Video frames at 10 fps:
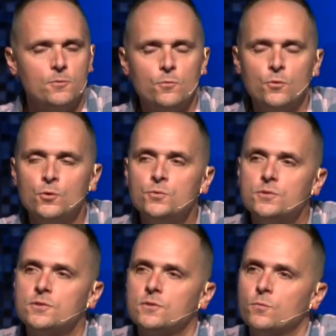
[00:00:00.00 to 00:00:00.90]

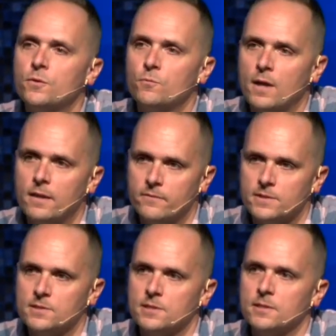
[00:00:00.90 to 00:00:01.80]
Roots with
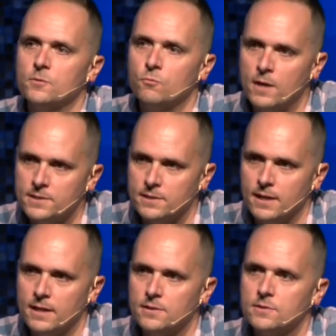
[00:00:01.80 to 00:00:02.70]
relevancy
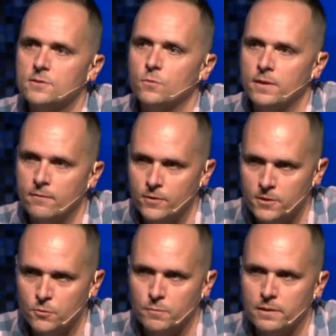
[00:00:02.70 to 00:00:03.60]
resonates with every
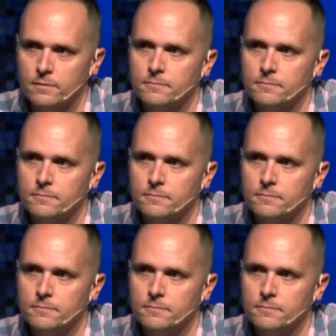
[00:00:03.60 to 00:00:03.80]
human.